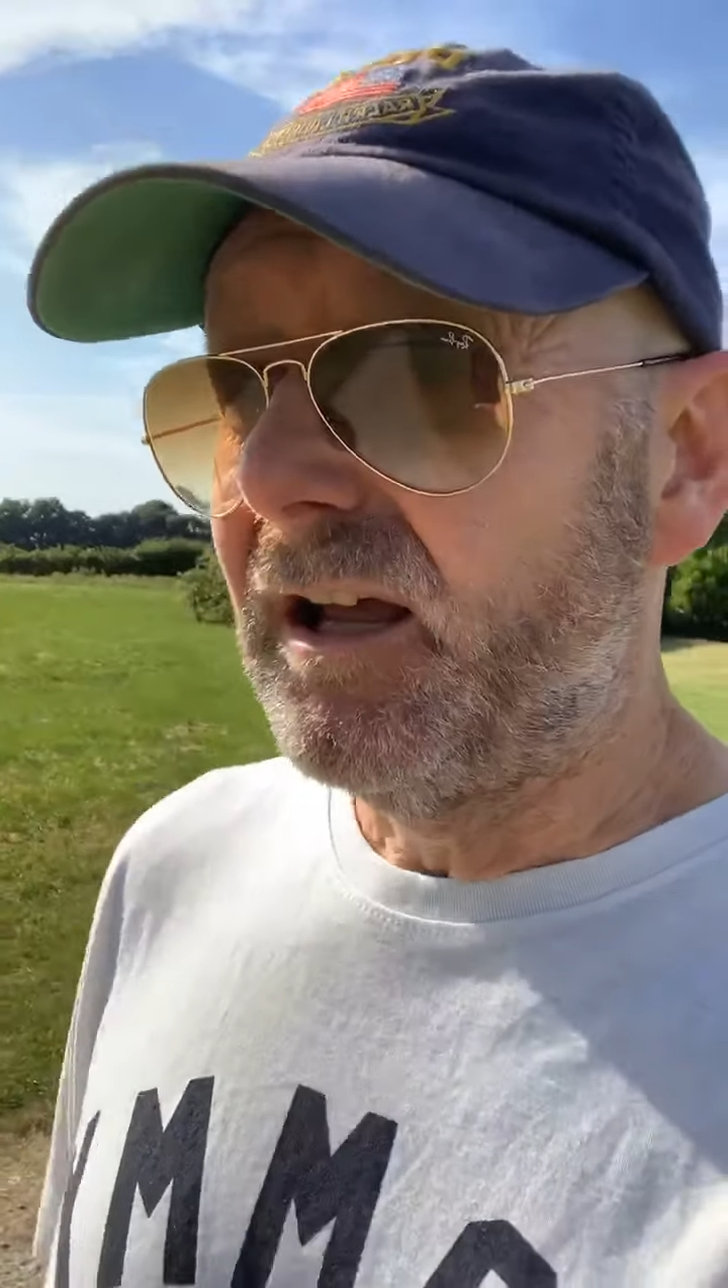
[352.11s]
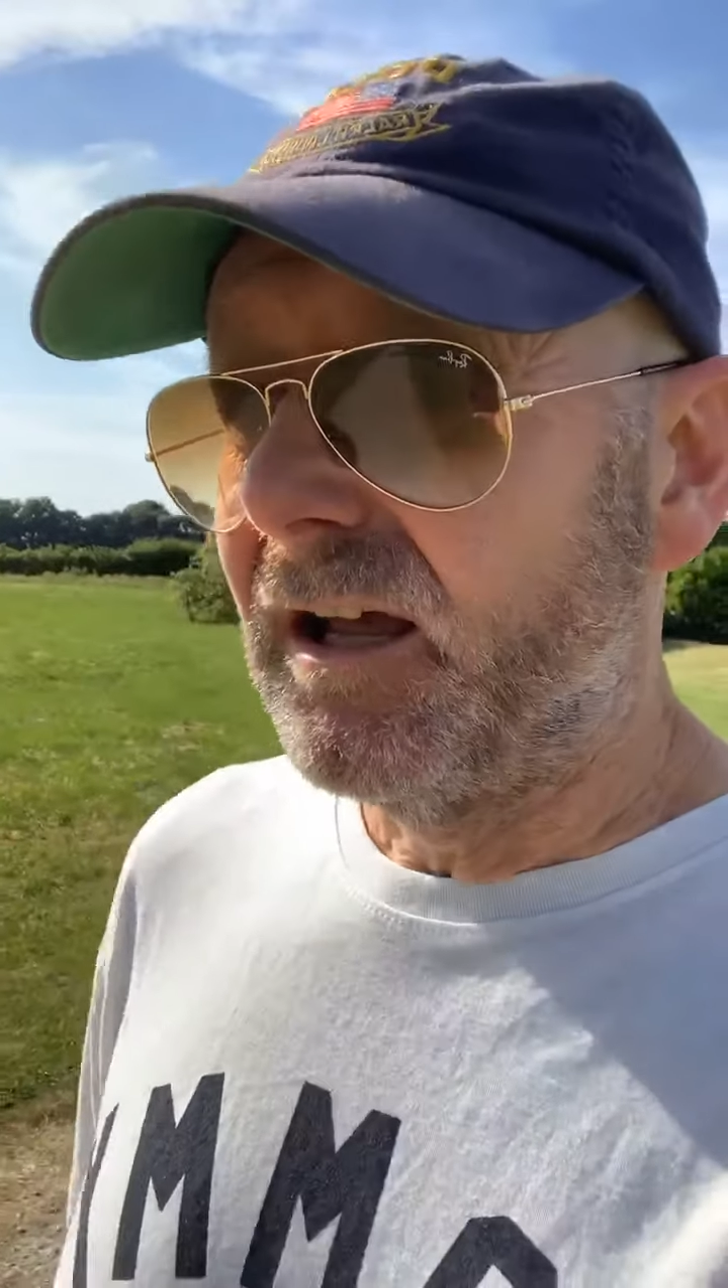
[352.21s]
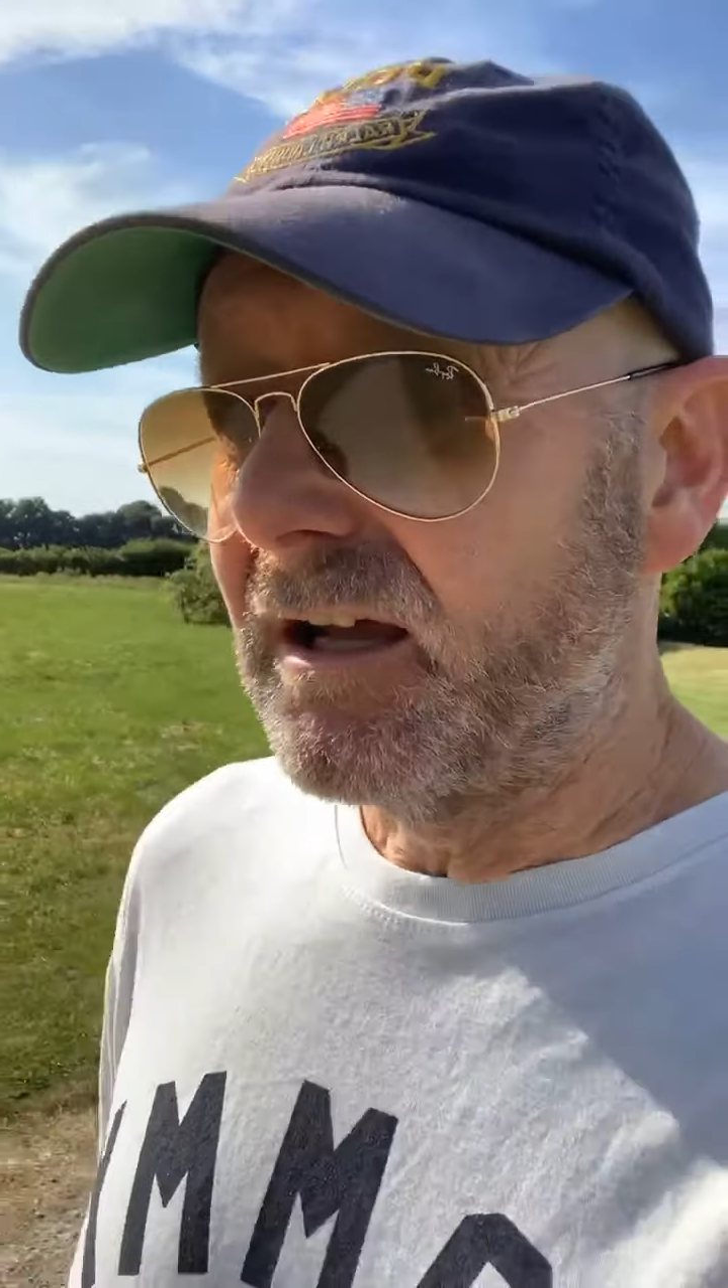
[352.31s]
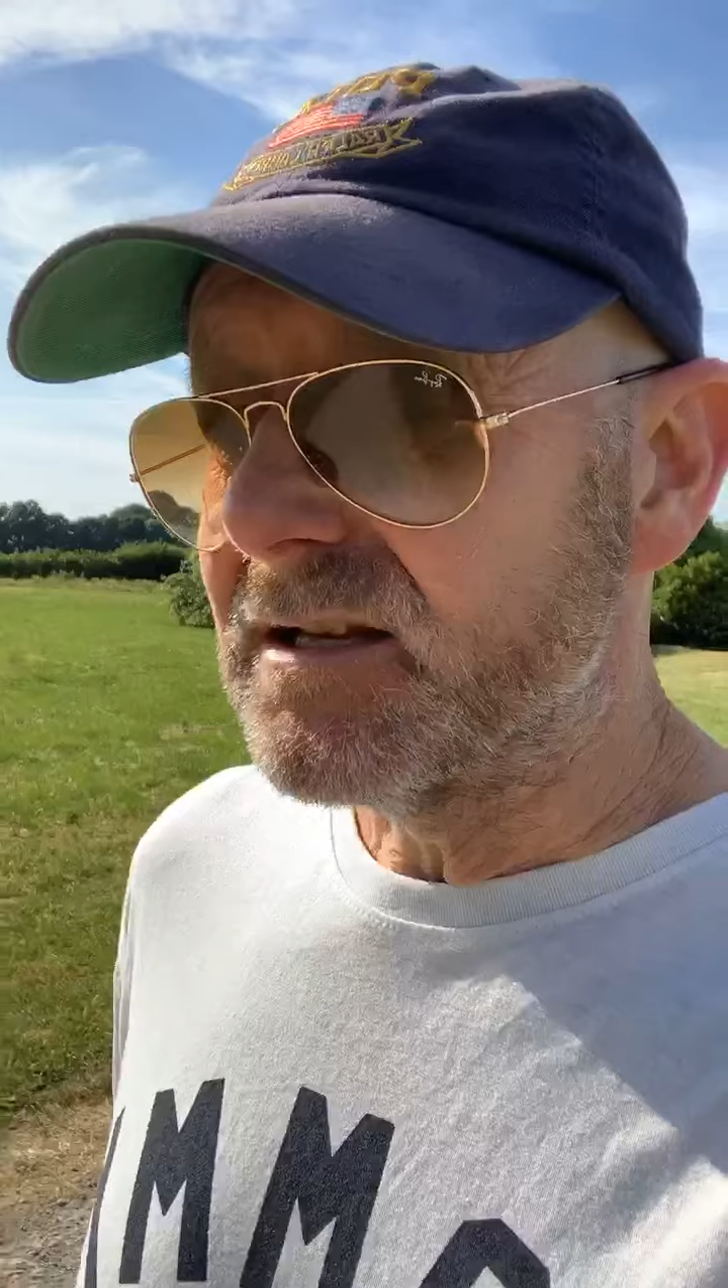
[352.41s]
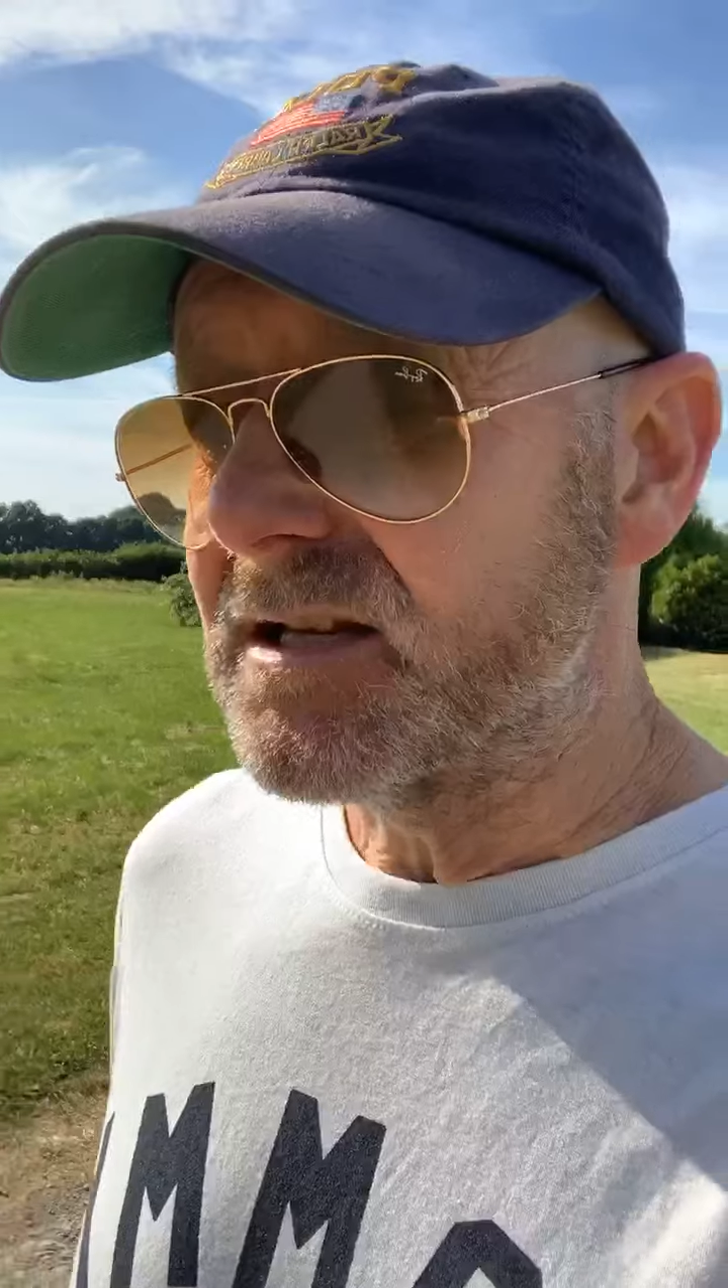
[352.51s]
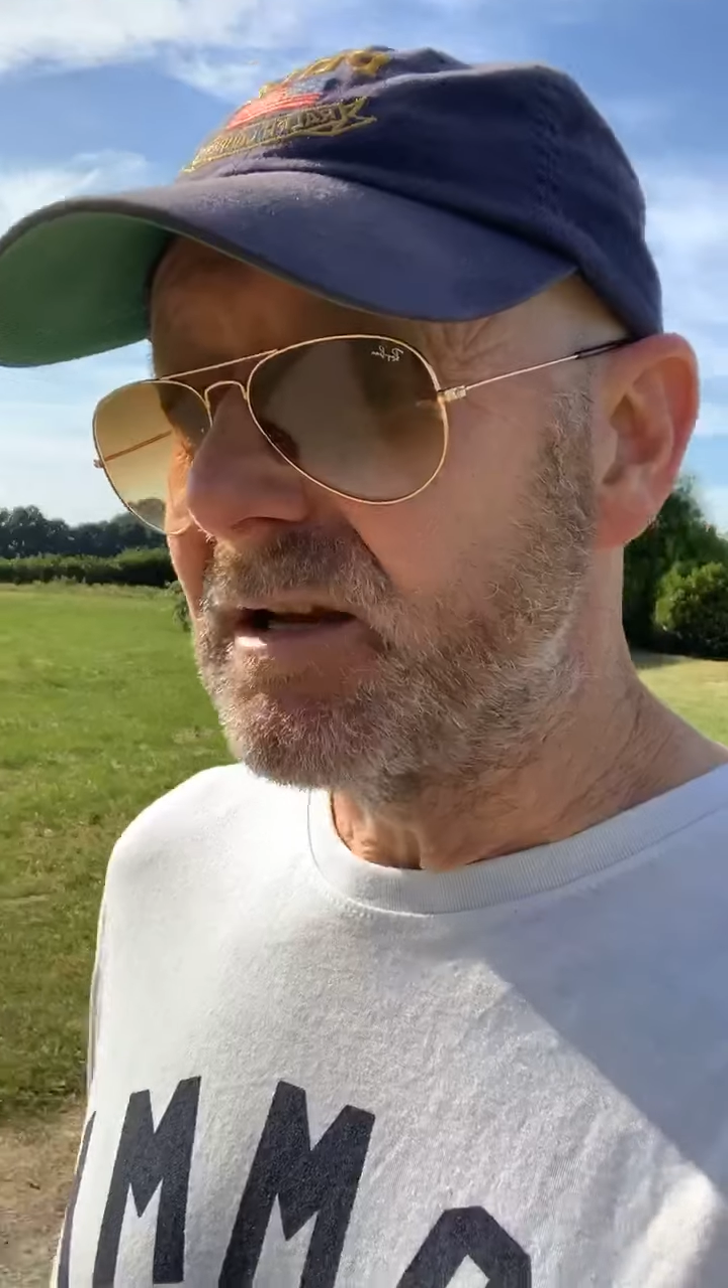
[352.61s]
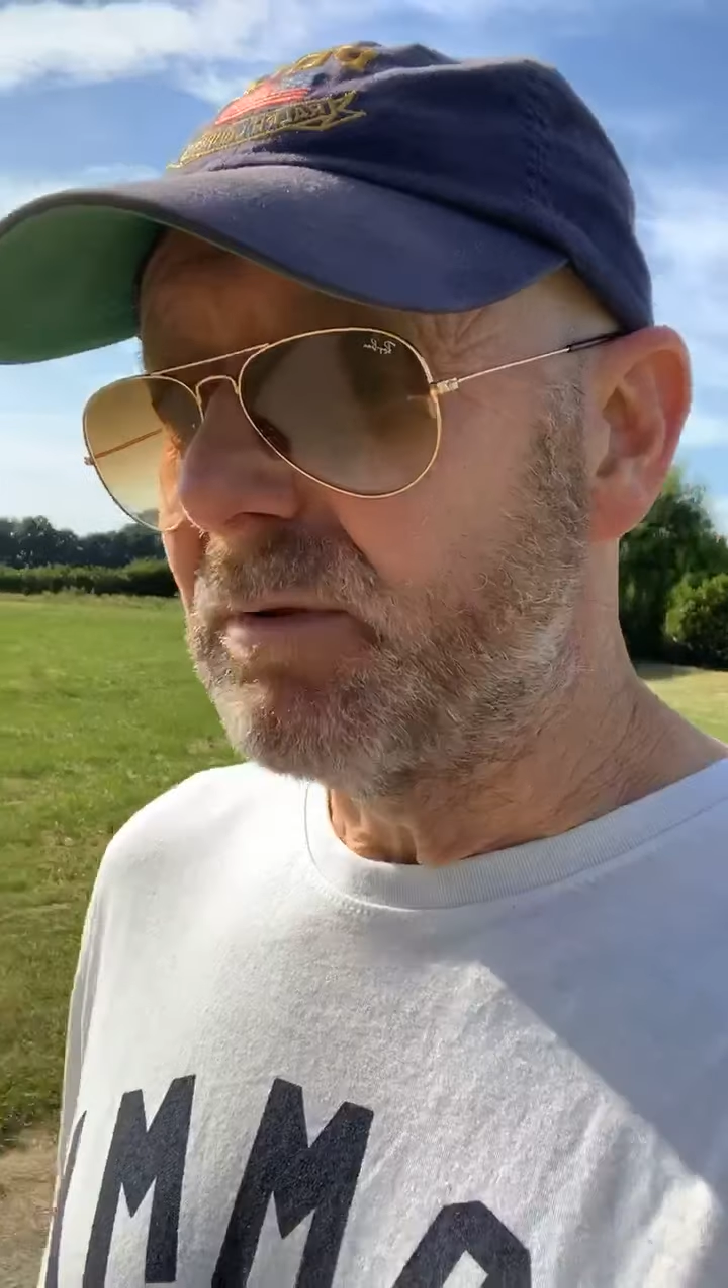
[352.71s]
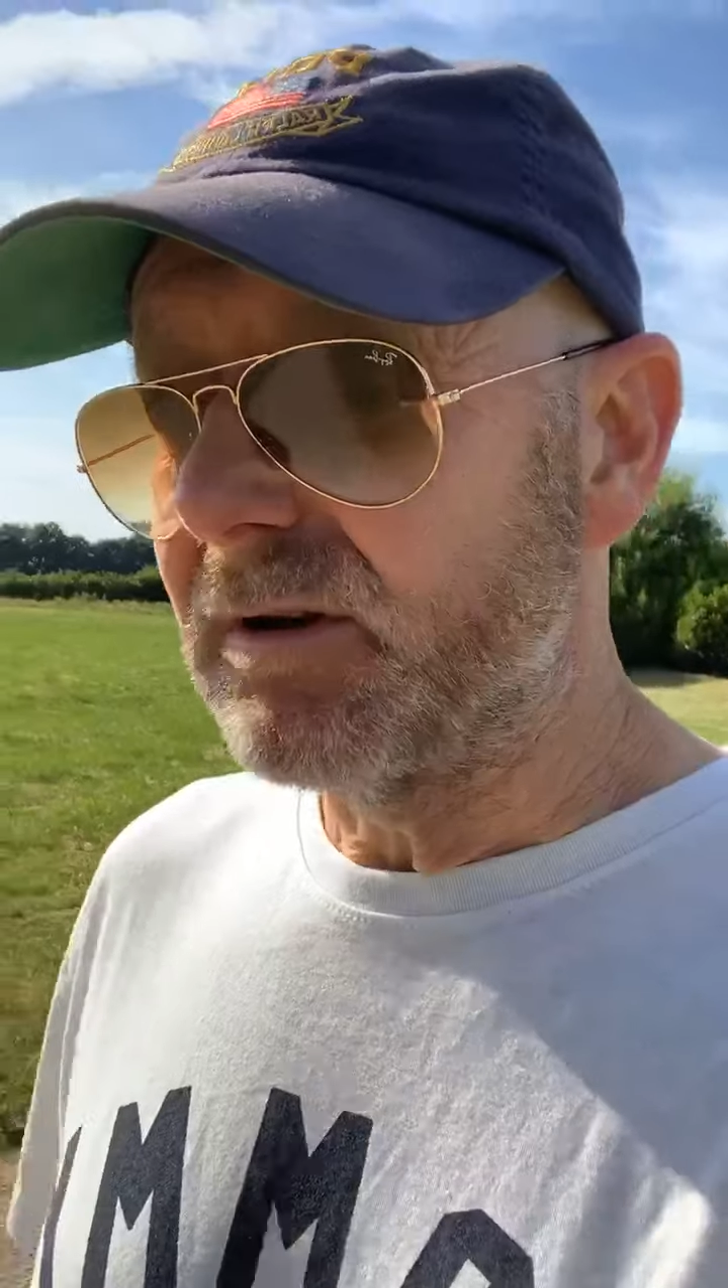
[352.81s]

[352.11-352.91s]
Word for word: and see whether